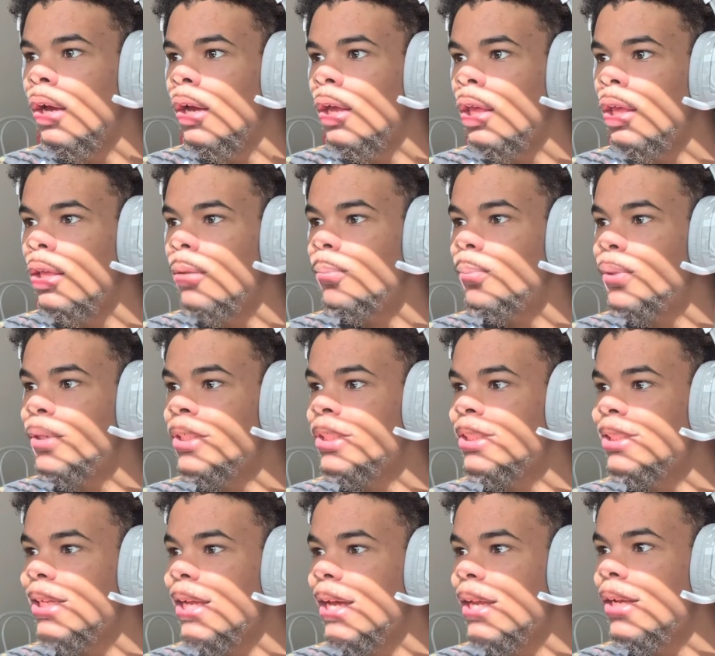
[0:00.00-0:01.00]
They
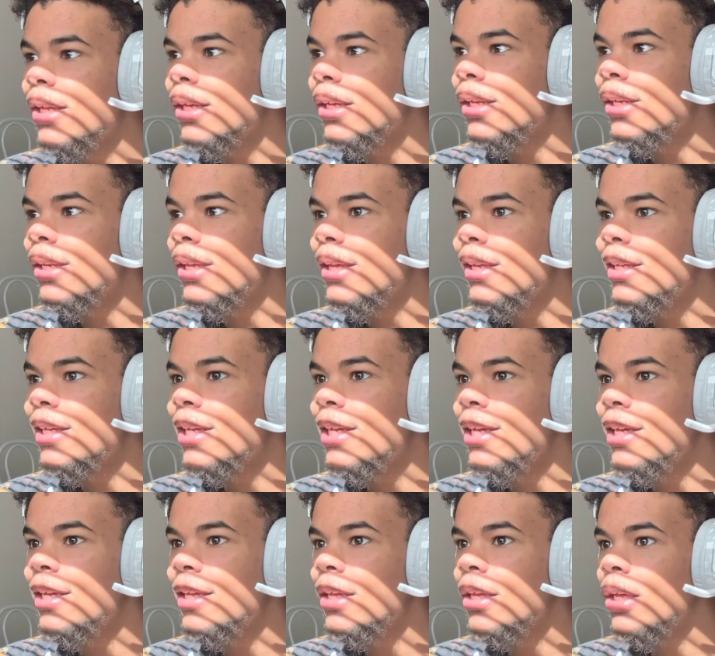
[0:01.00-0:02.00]
pushed that nigga, then
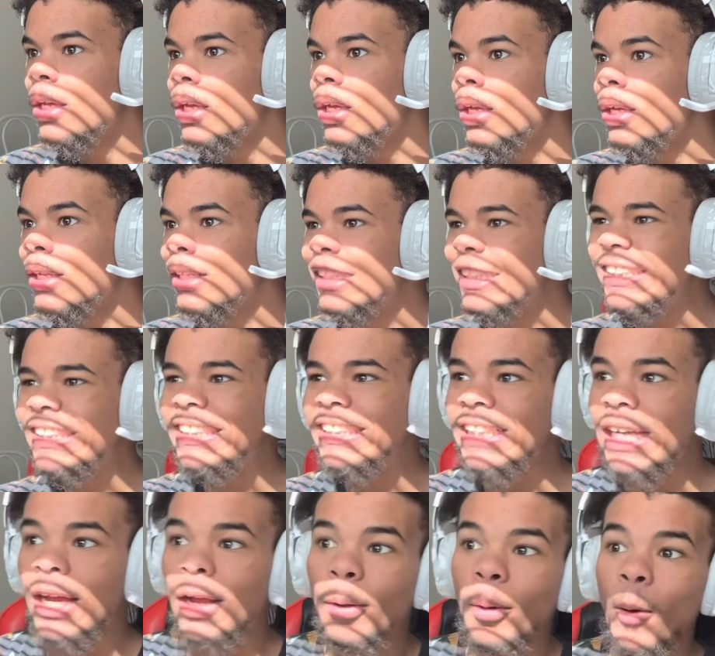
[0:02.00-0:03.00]
he.
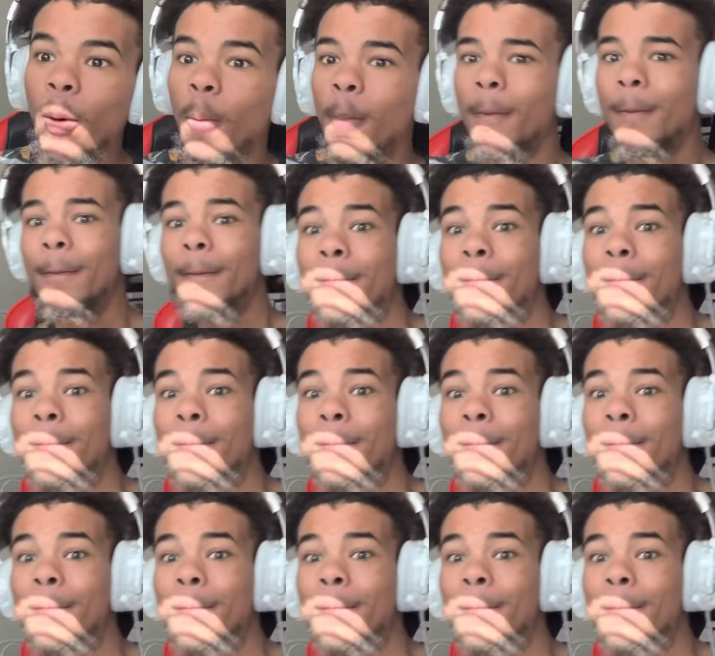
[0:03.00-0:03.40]
Oh.